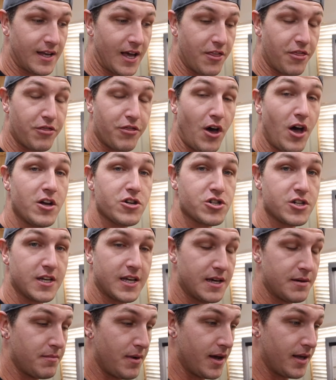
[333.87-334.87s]
I thought she
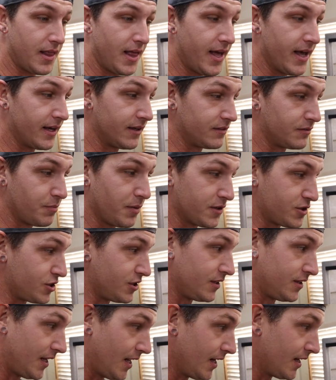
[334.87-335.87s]
hit my legs, but
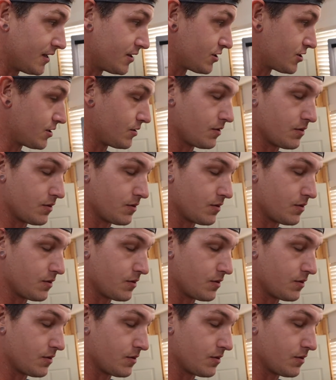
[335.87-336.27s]
she didn't.